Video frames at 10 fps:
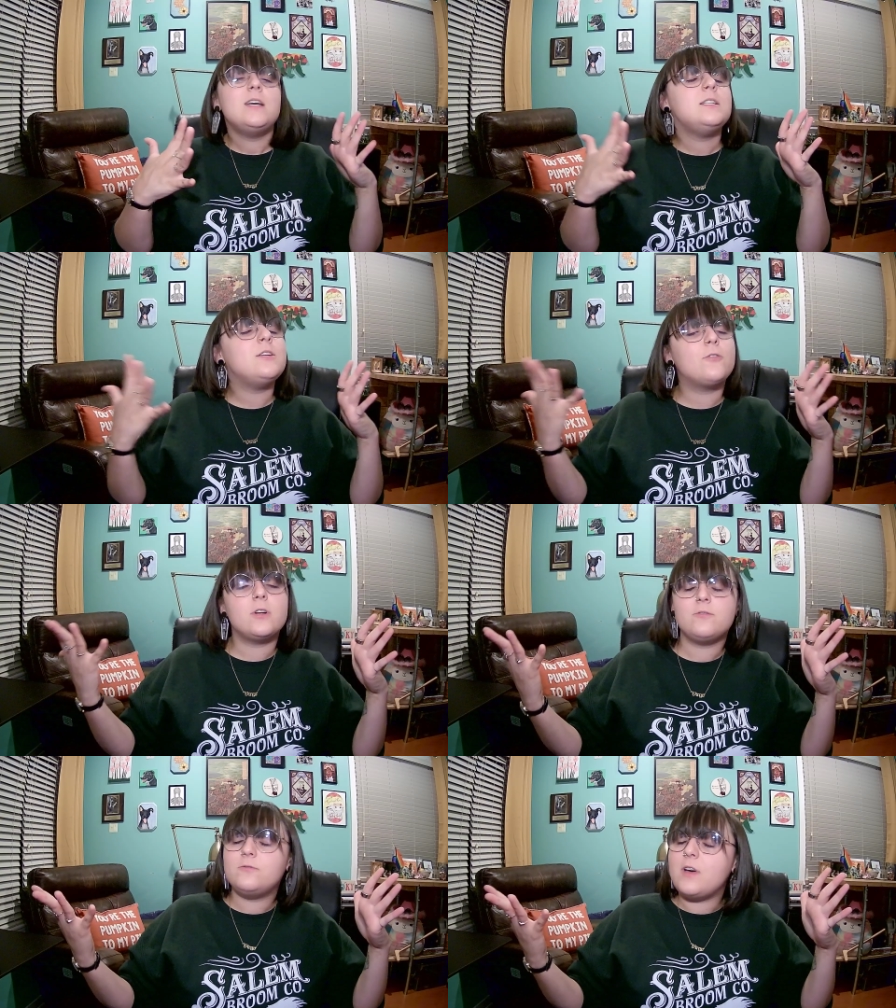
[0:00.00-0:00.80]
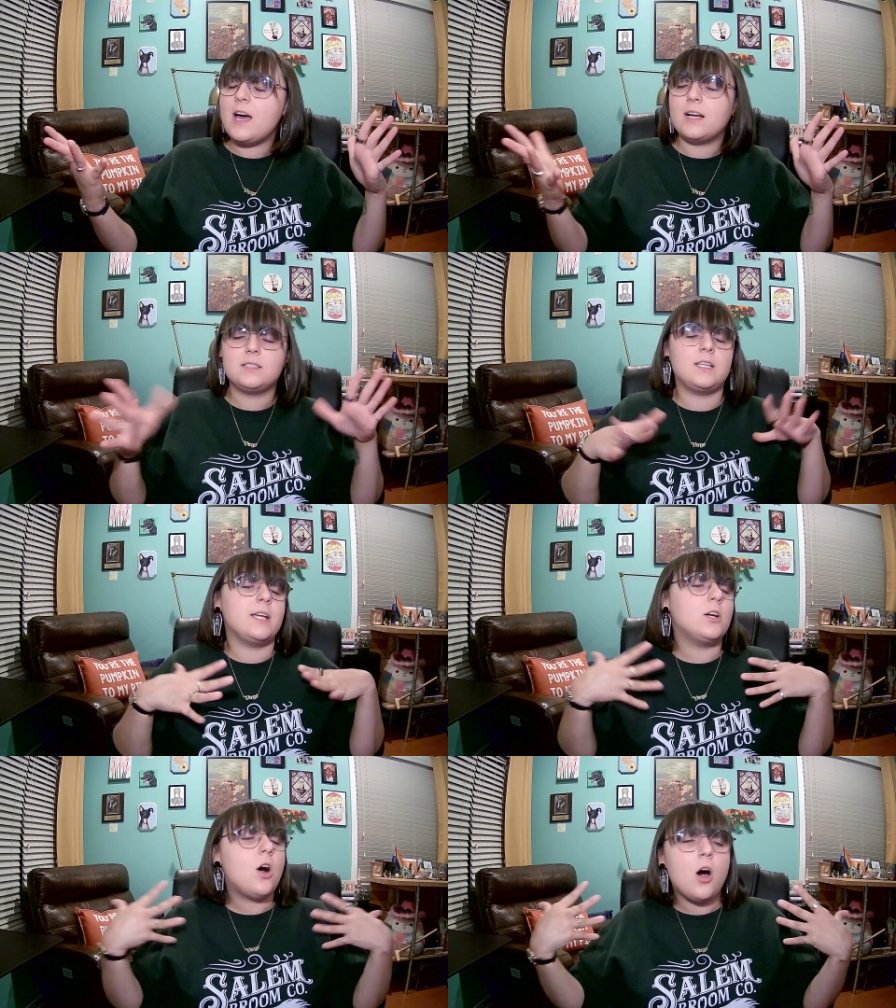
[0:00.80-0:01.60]
different effects
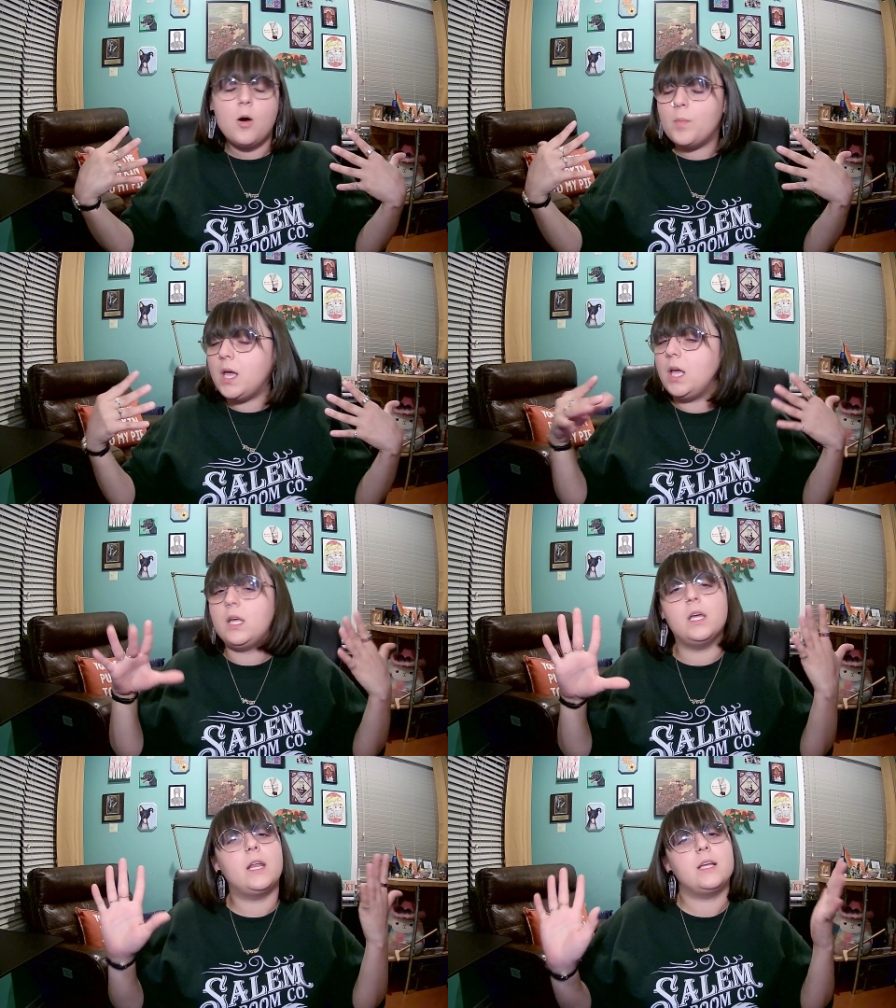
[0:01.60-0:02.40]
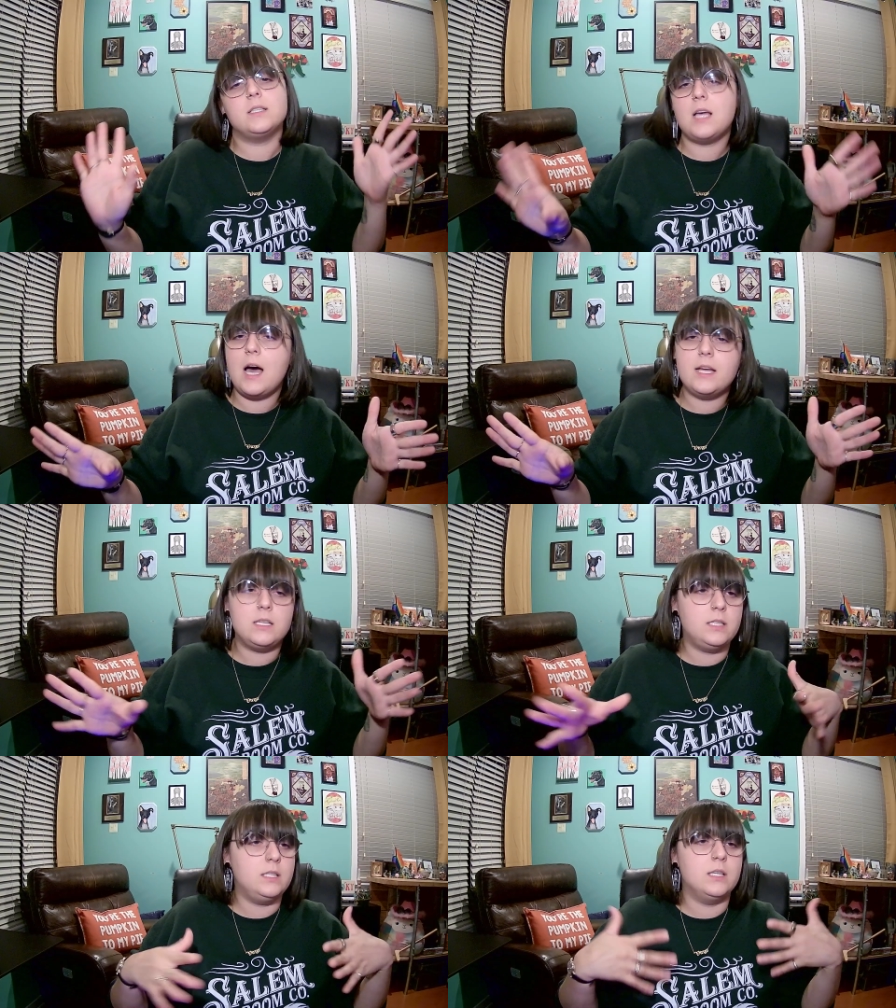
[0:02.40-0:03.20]
like calming and
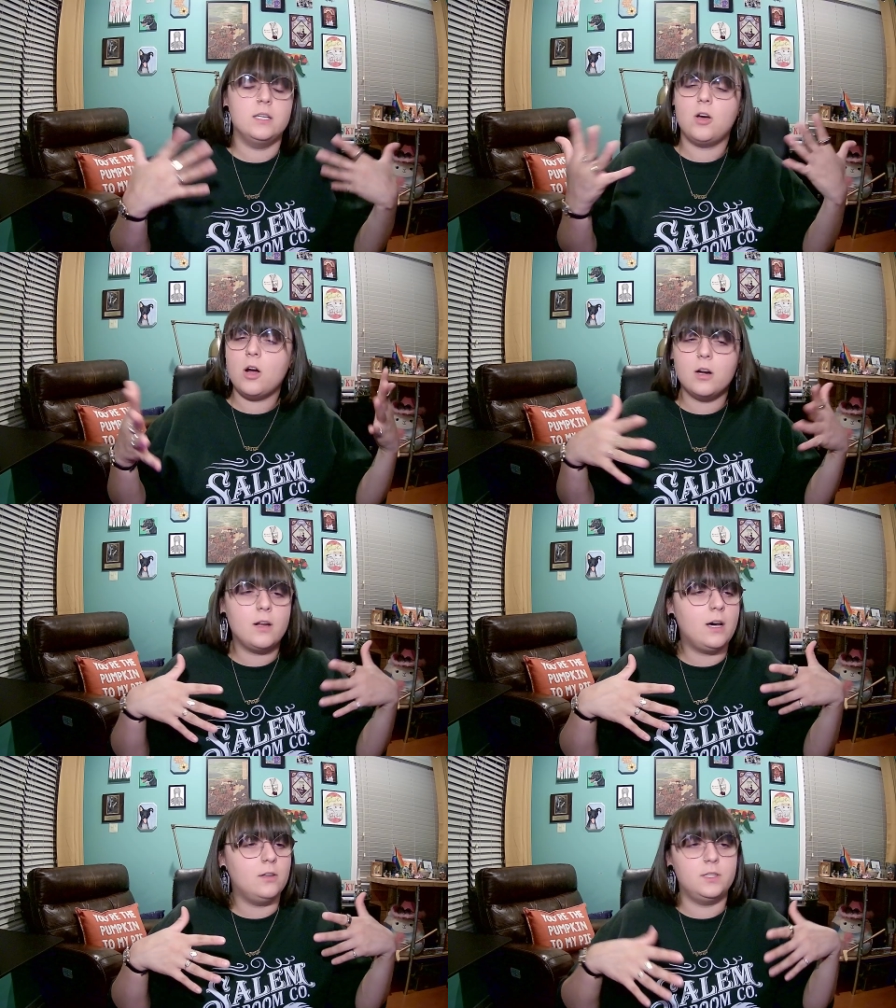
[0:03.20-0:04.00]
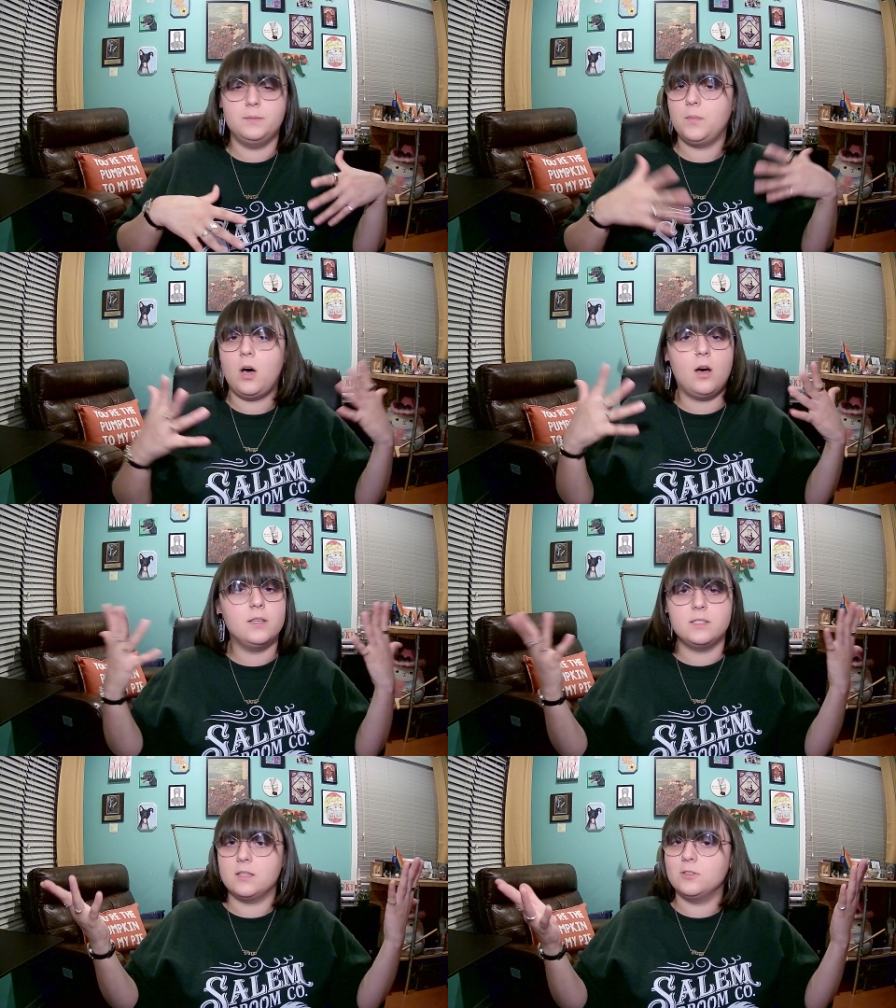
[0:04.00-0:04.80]
anxiety and heart health and all
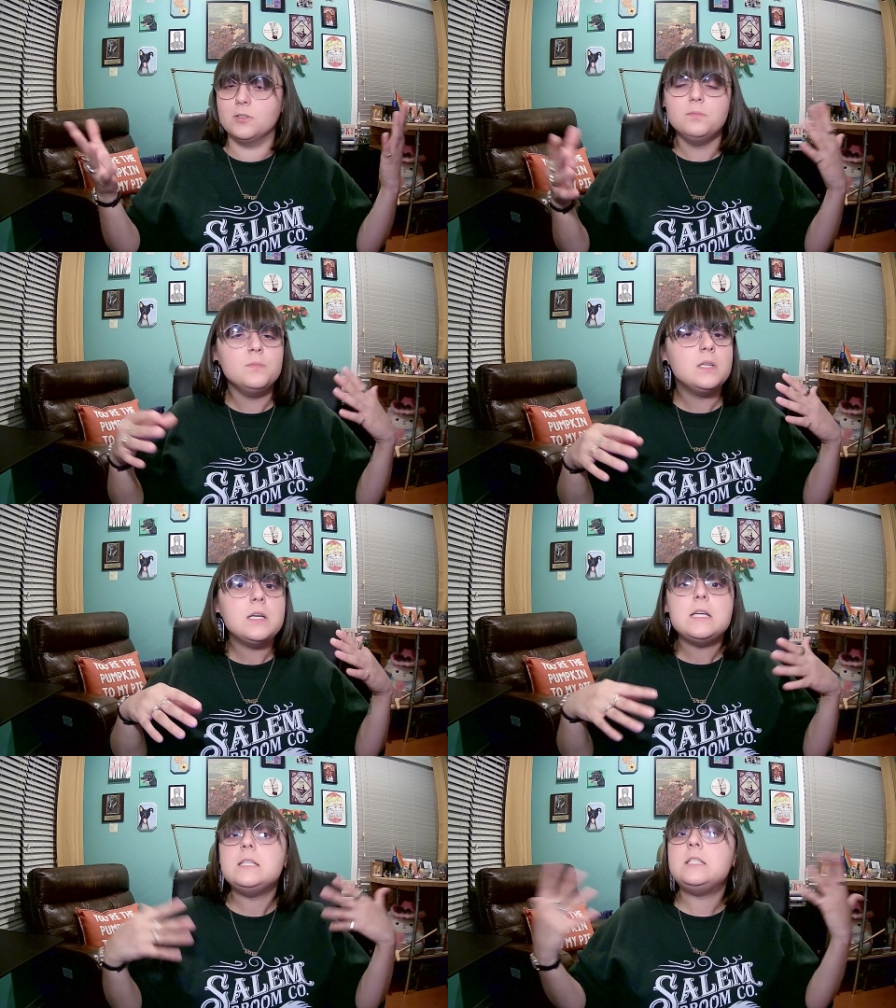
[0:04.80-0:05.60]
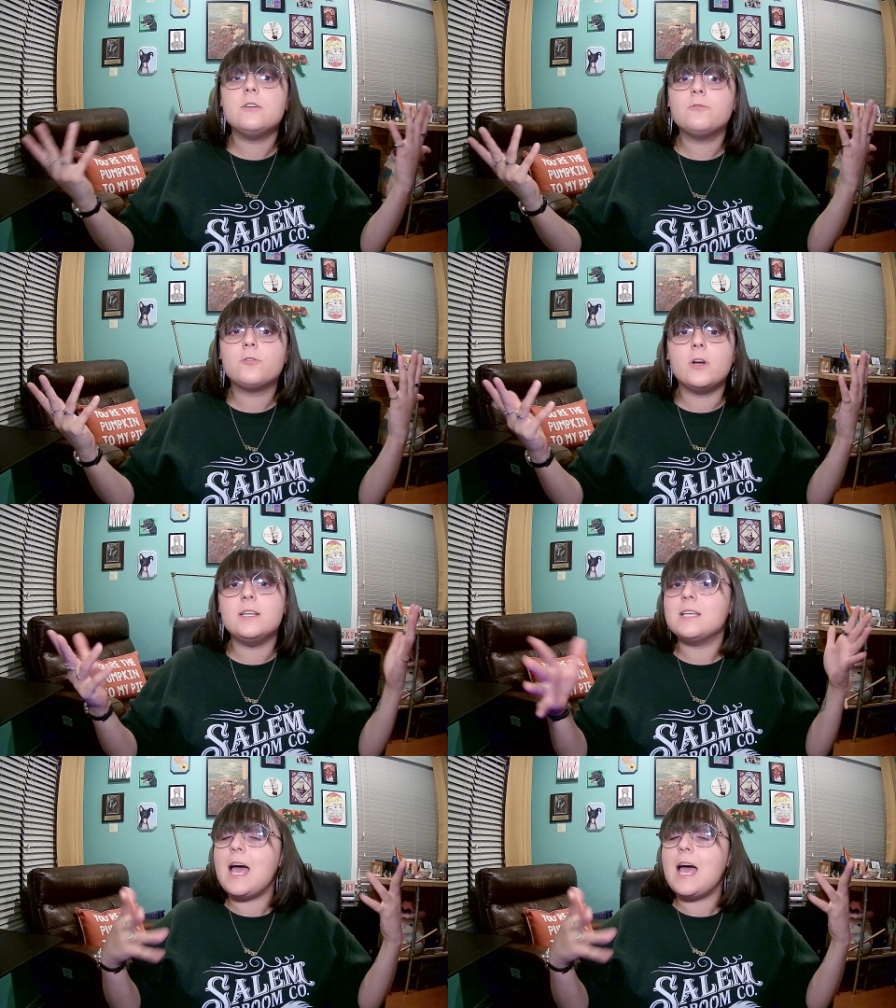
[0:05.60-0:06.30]
these other different